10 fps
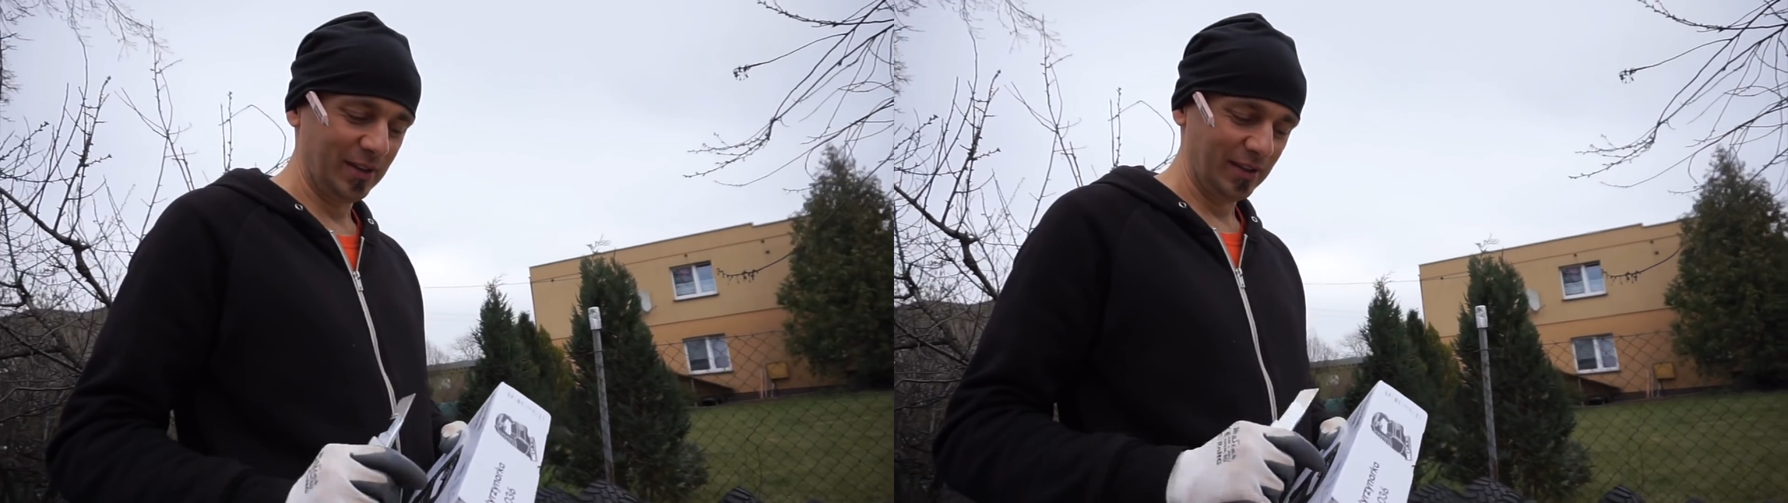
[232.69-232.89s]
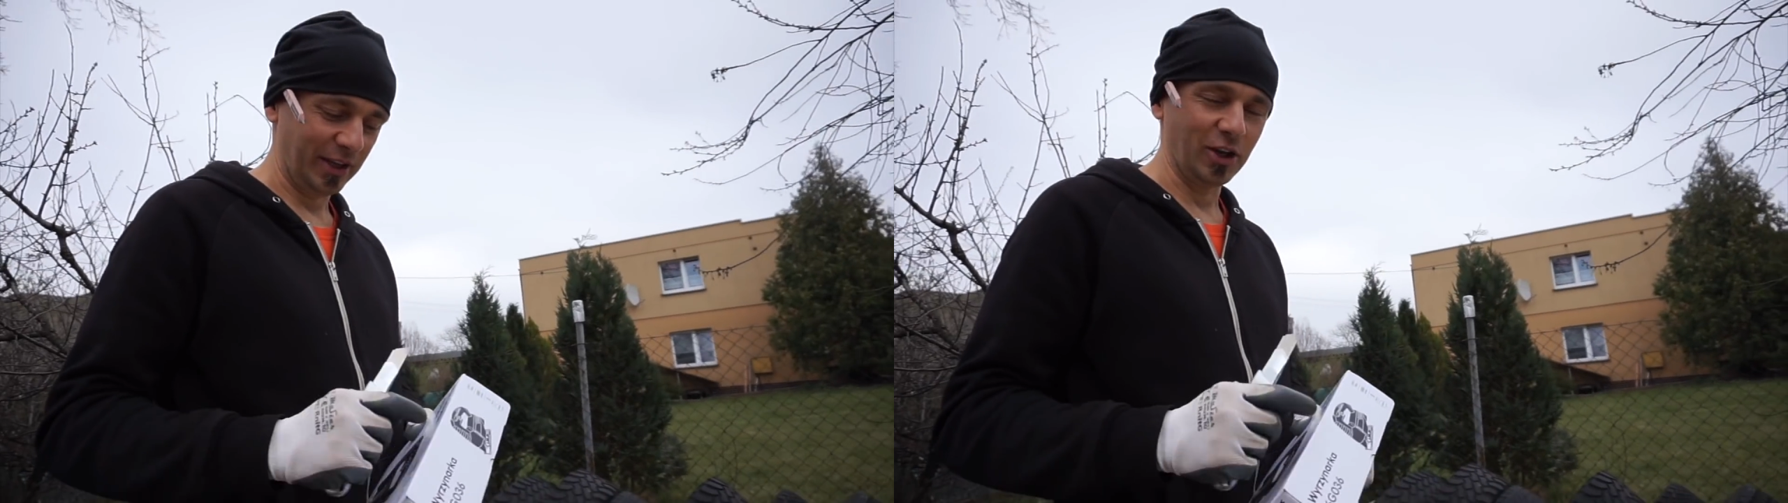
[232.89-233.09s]

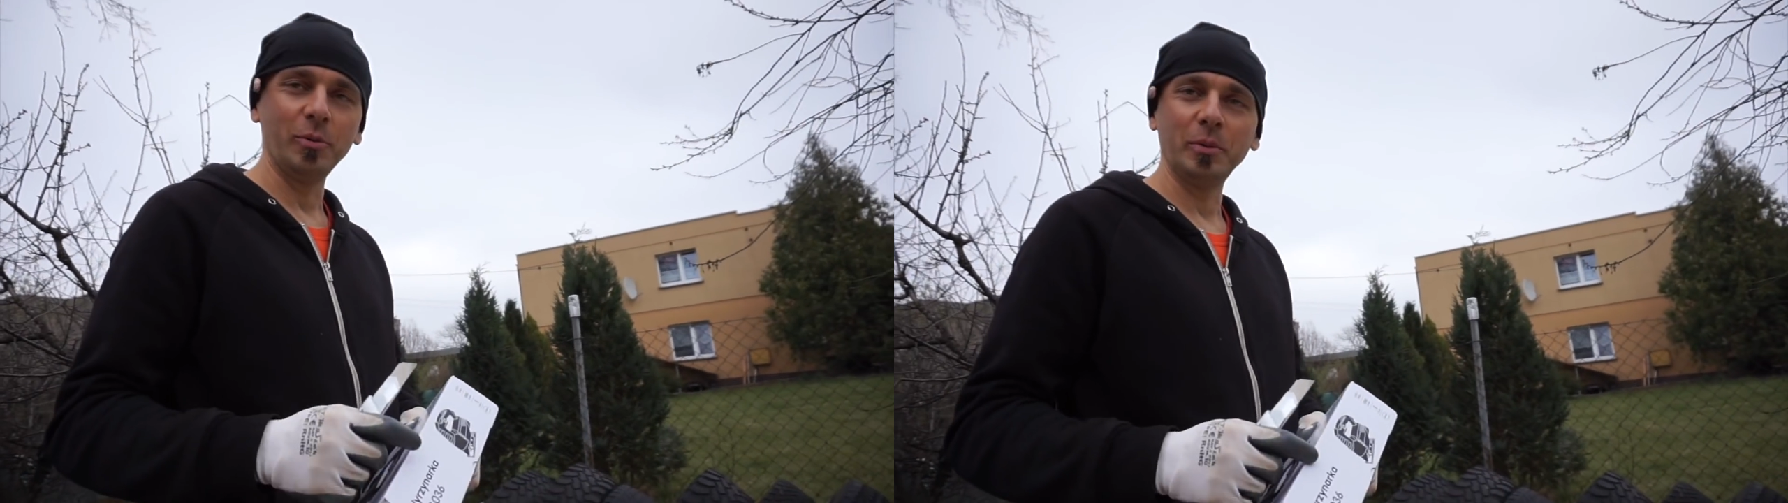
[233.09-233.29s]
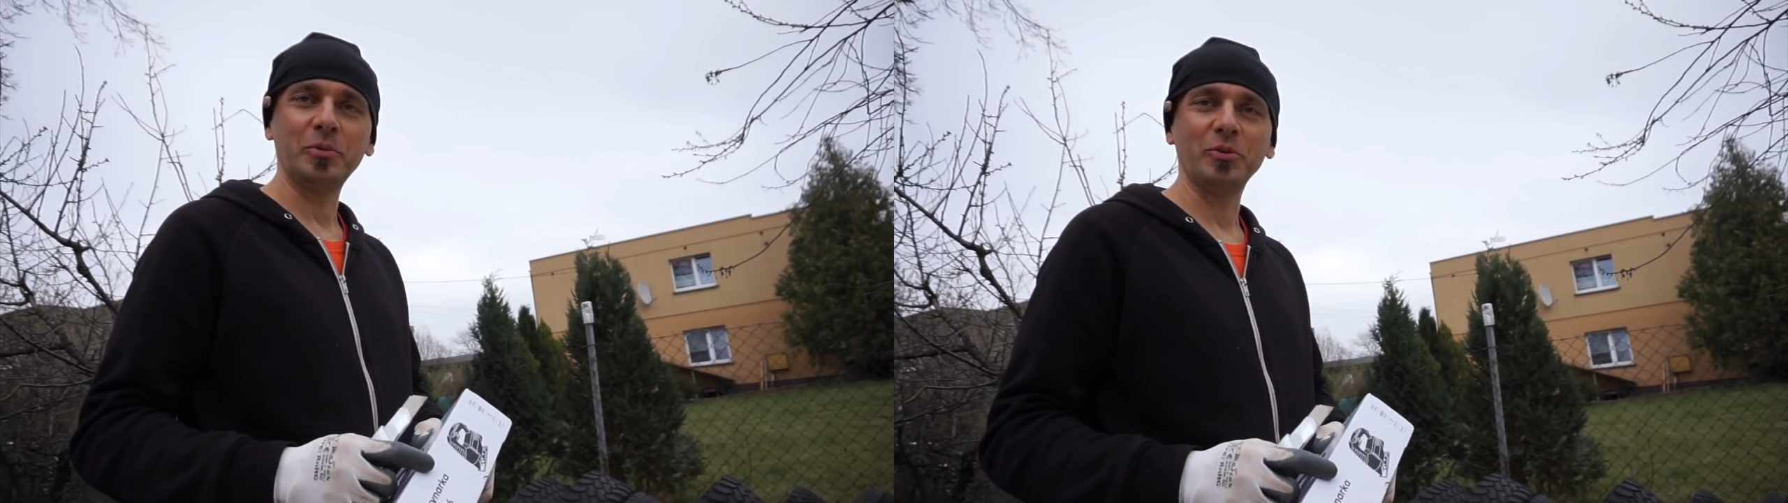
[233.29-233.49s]
like
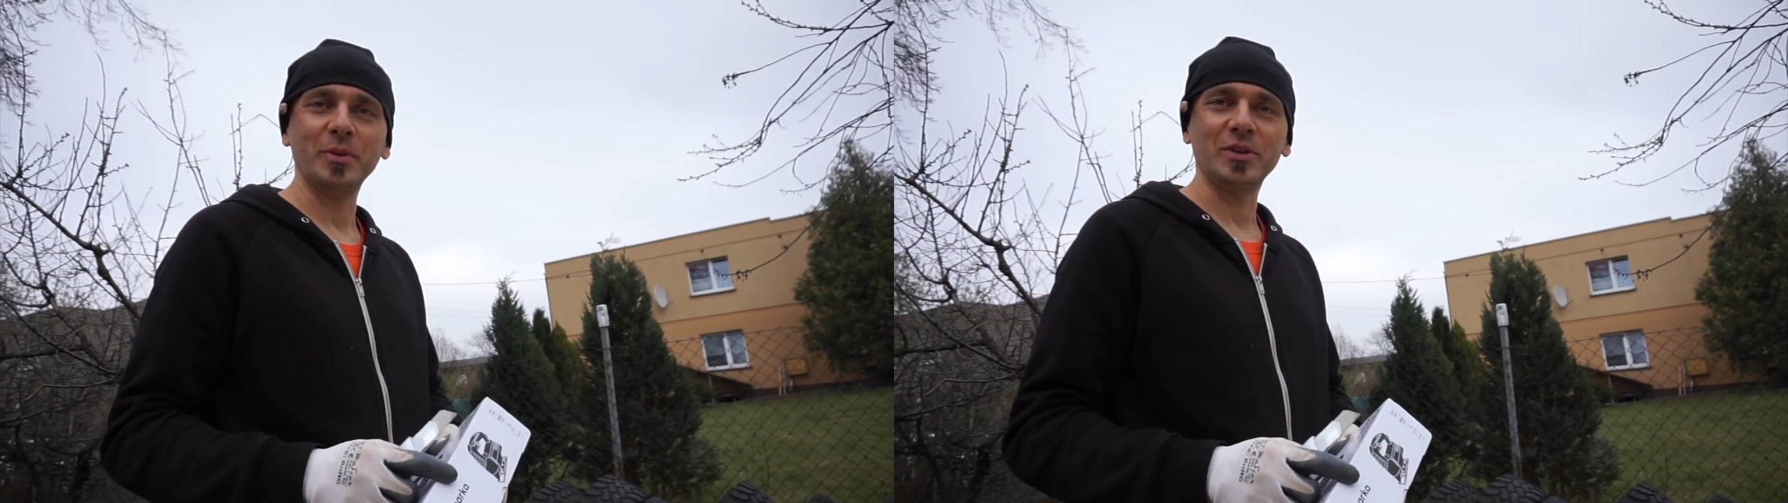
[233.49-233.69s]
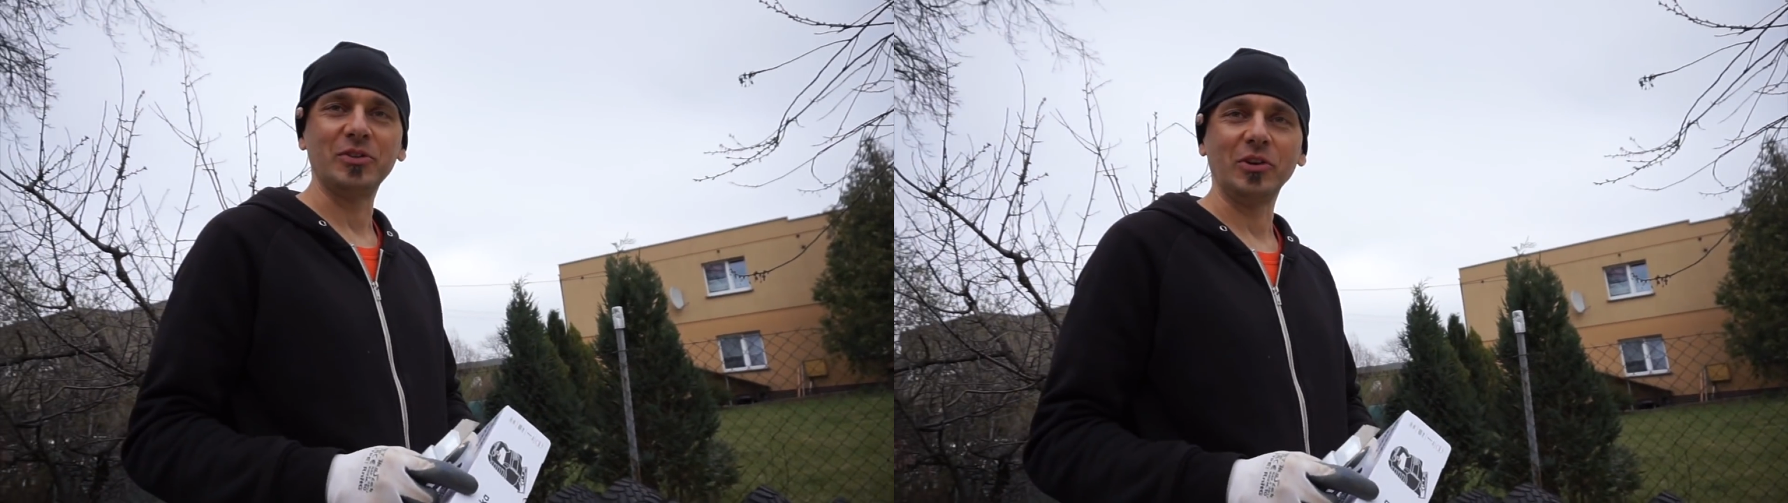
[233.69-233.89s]
home
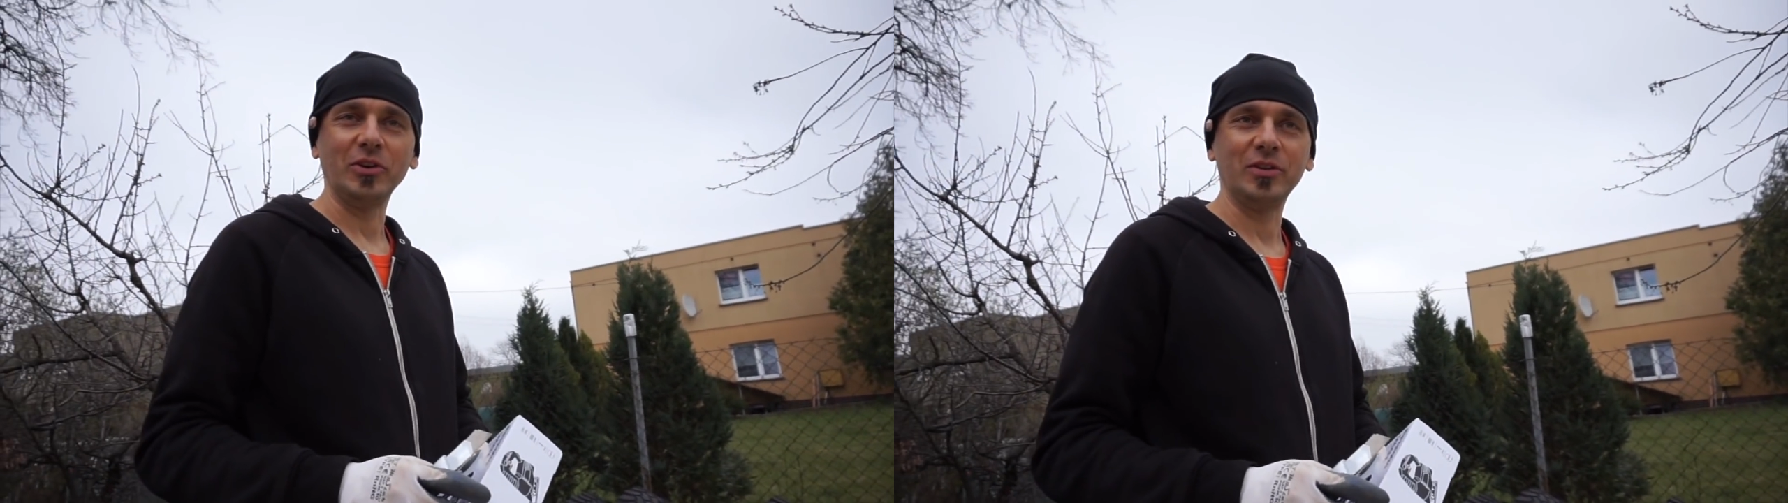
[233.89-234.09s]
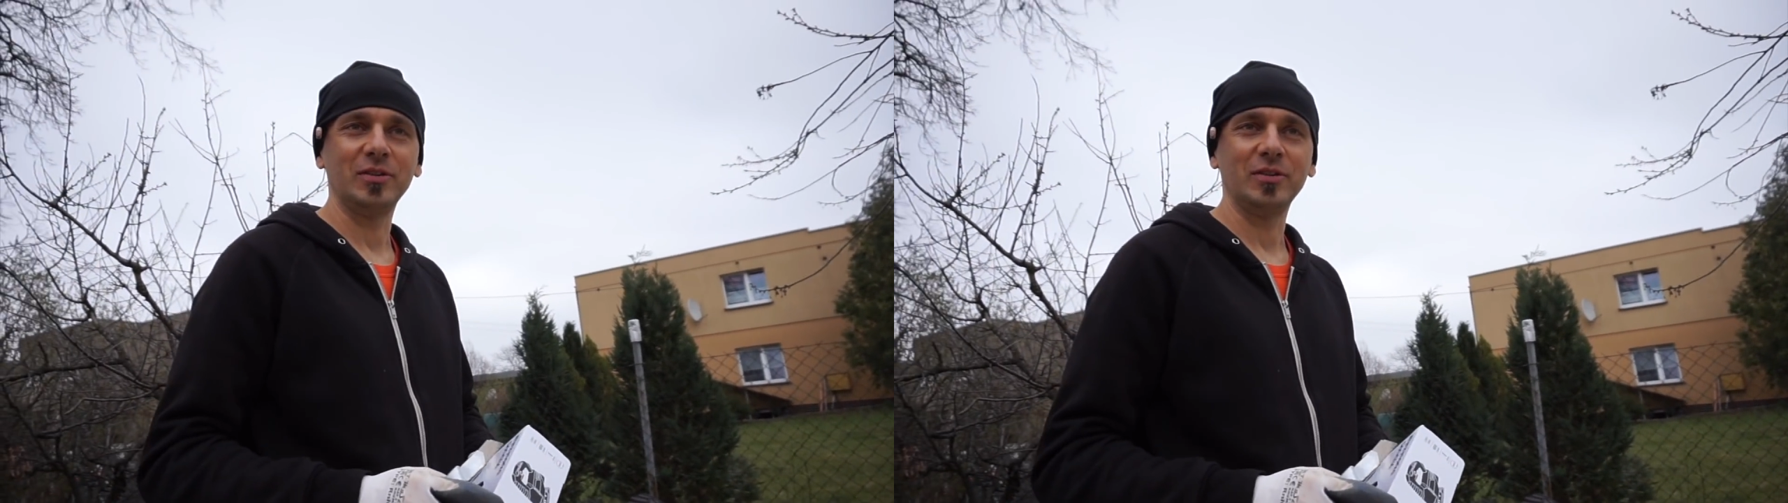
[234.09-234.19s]
improvement stores.